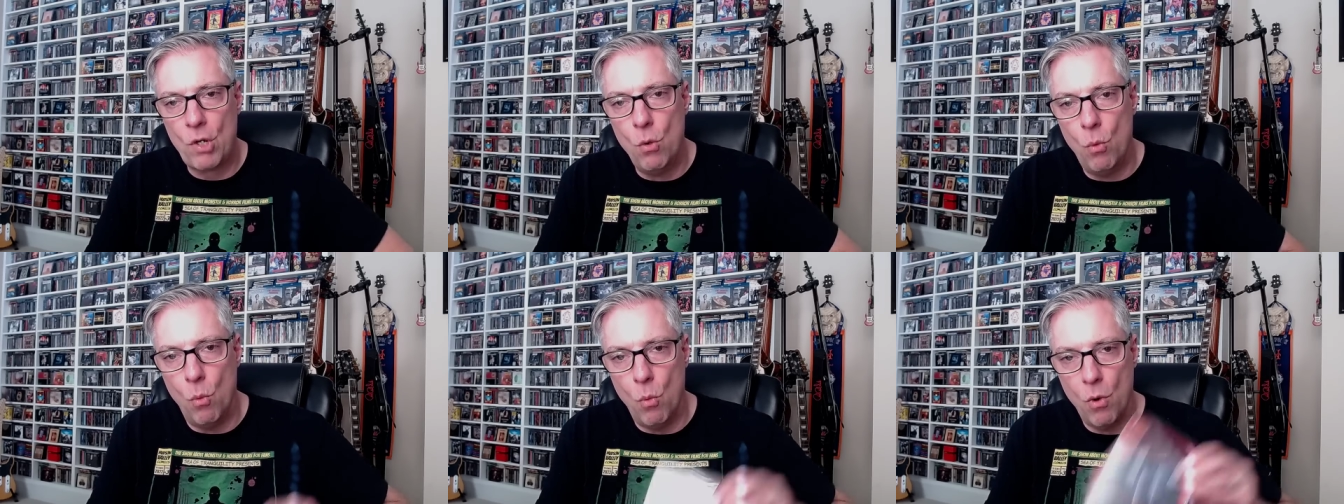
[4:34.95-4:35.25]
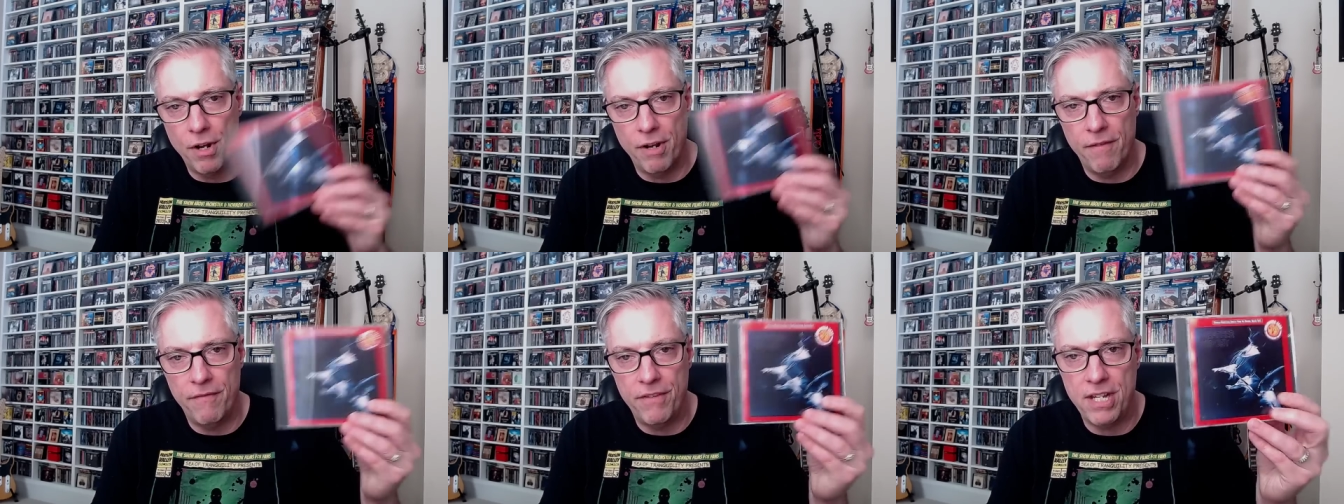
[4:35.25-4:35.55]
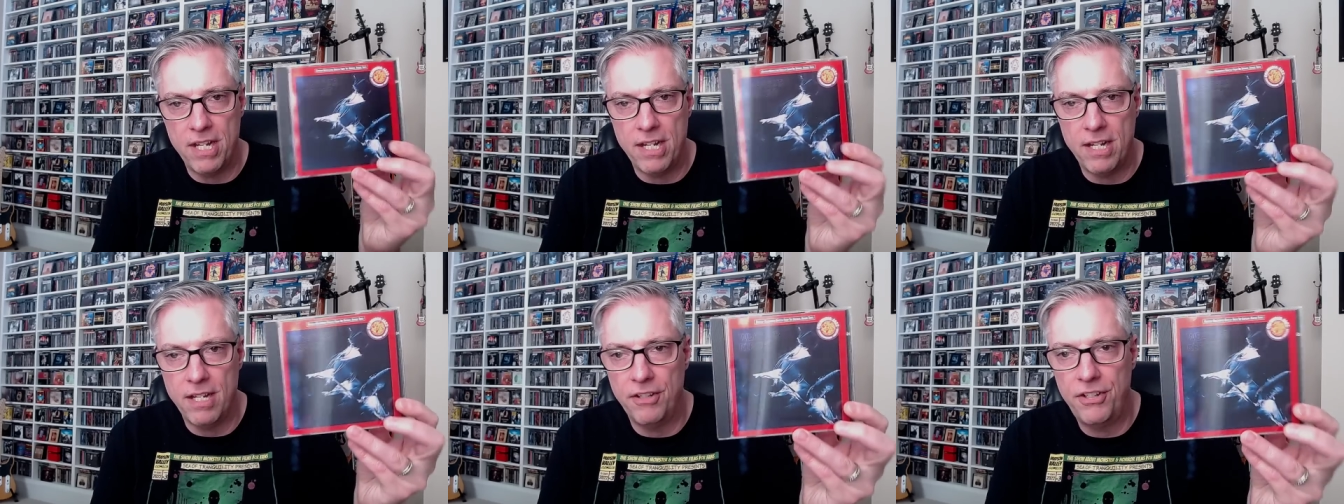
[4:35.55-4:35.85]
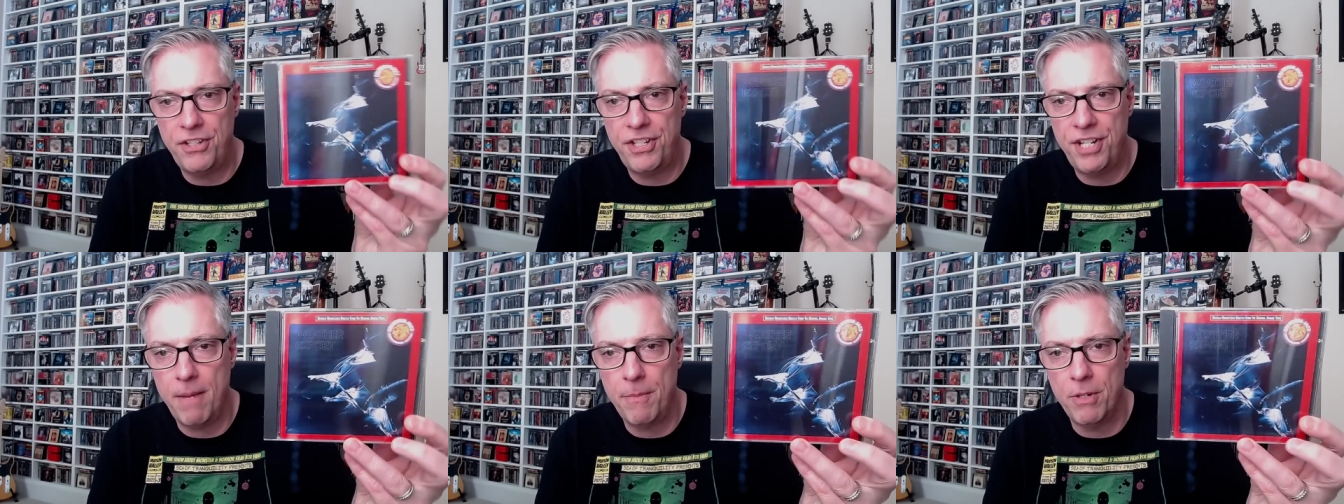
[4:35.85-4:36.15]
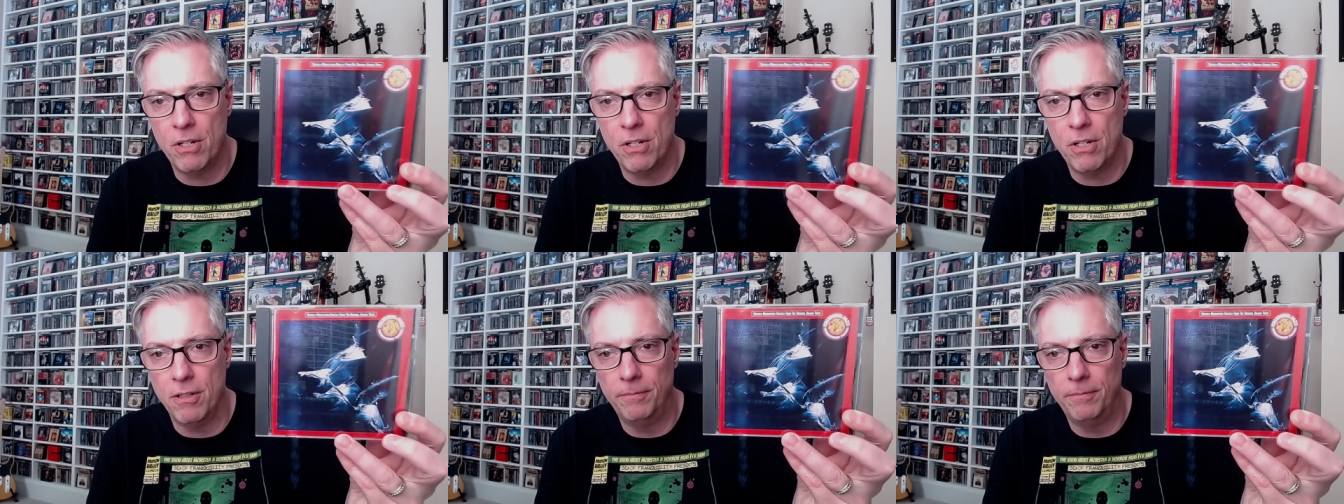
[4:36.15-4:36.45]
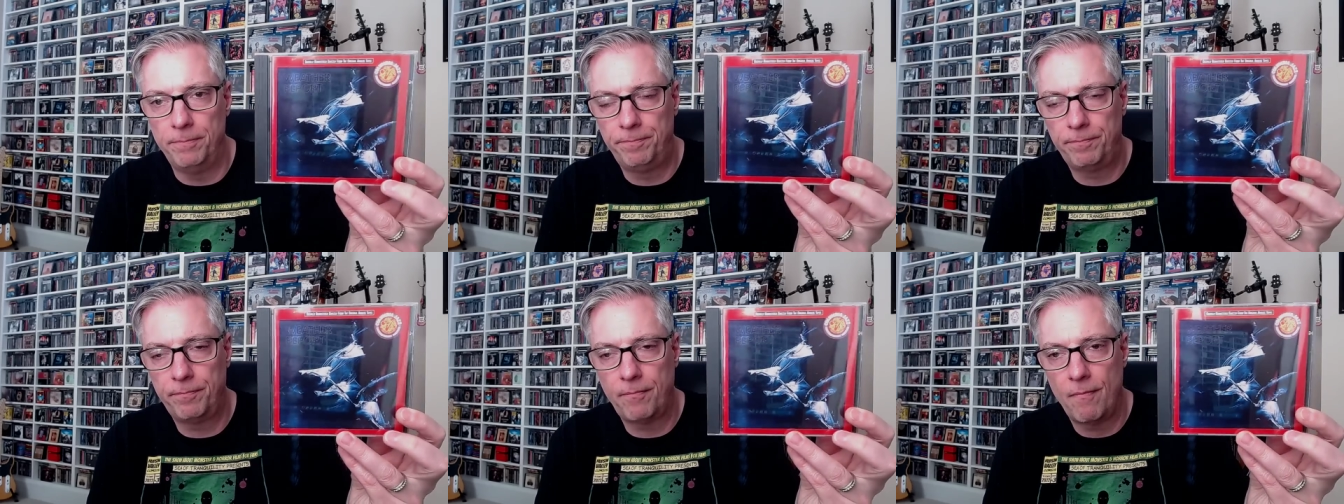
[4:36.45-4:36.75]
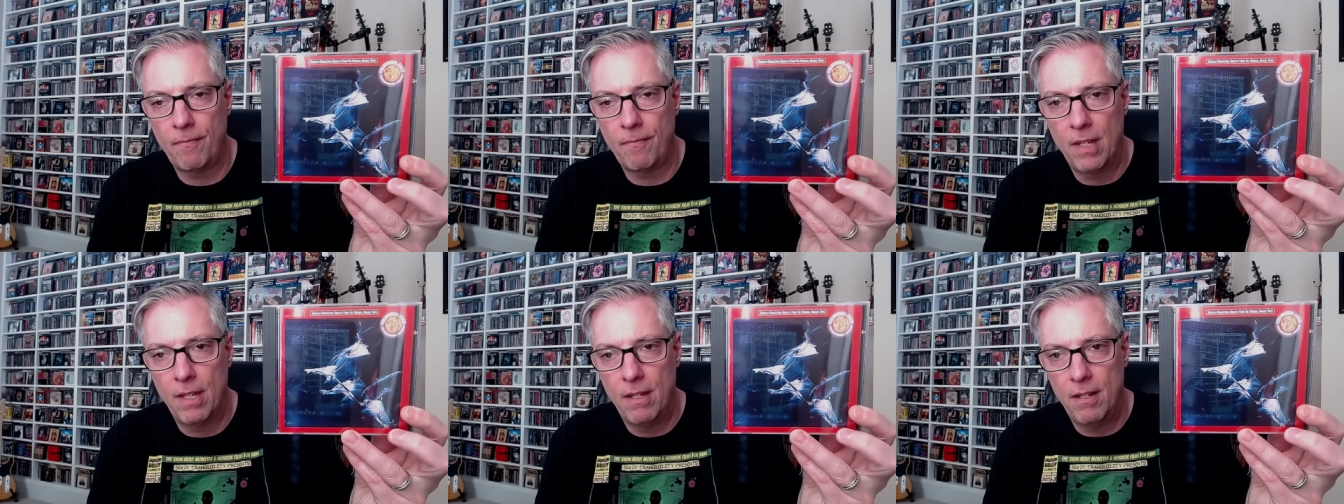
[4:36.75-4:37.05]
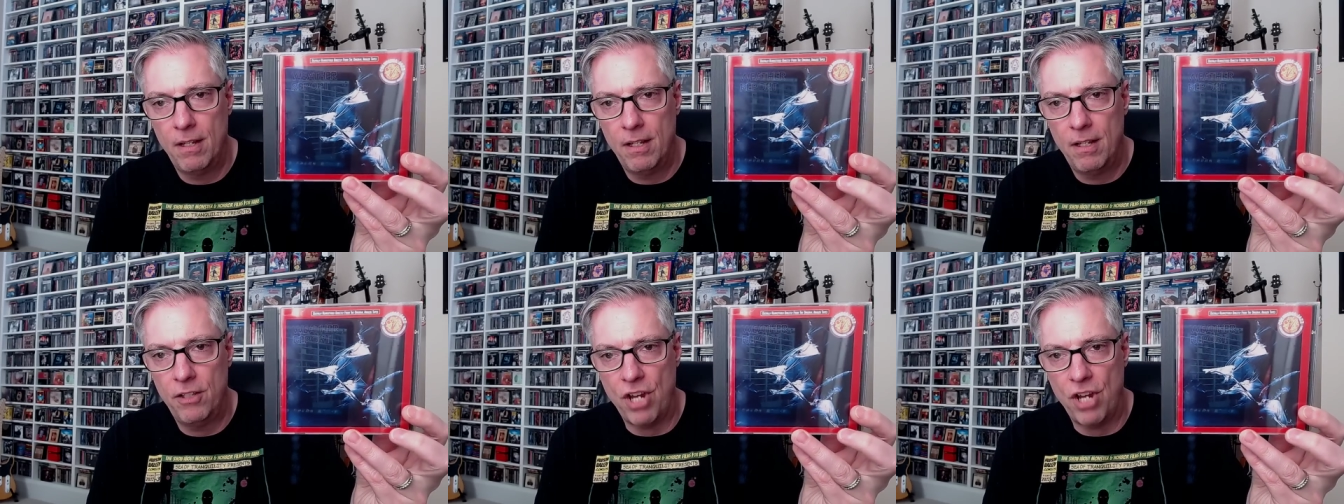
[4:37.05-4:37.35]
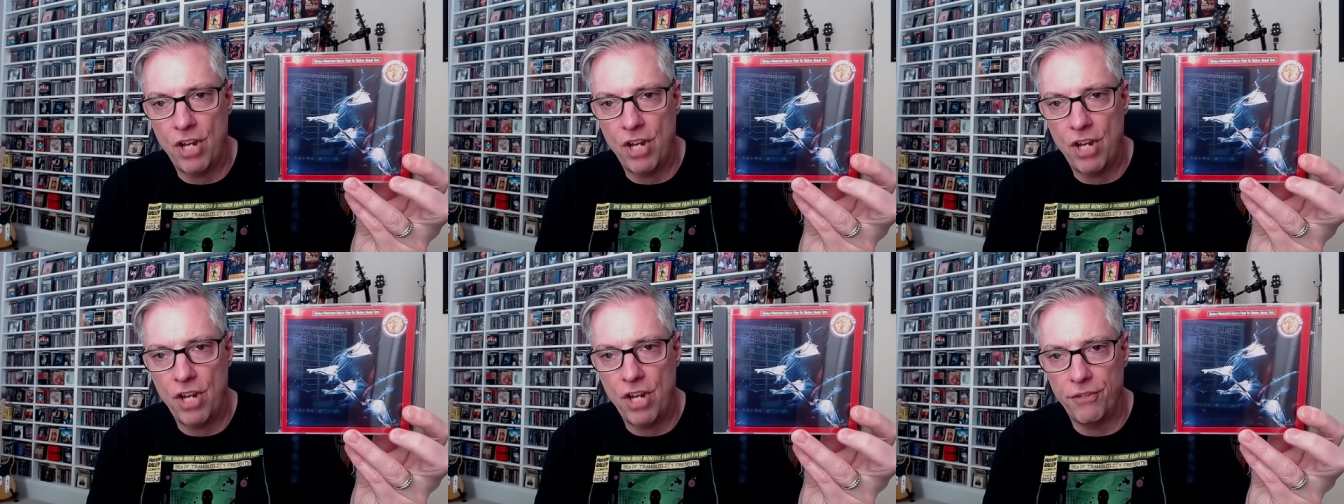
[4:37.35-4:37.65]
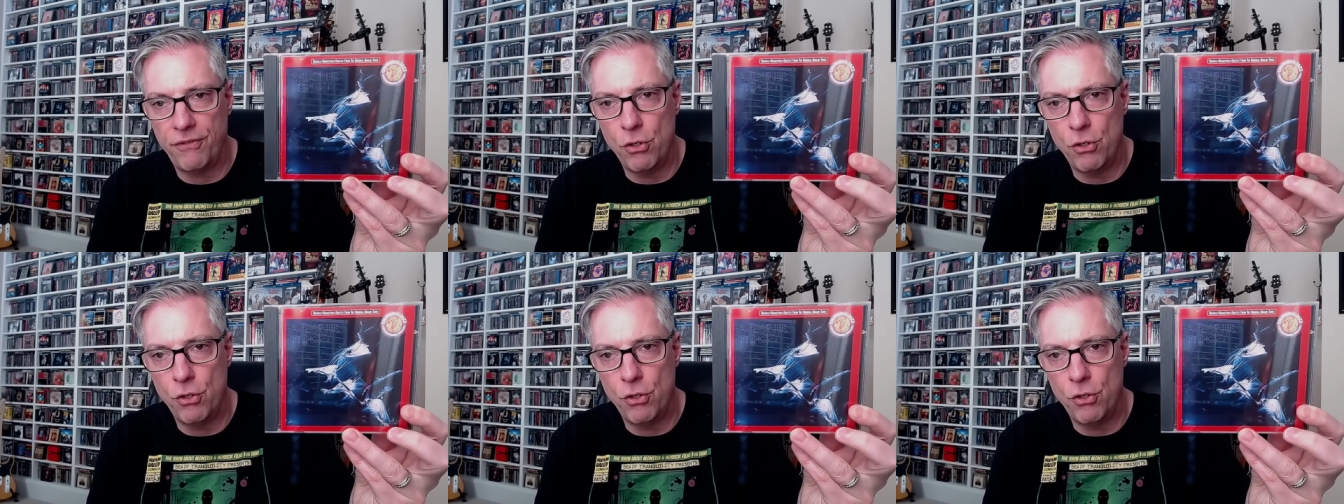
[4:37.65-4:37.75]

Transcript: one of the seminal jazz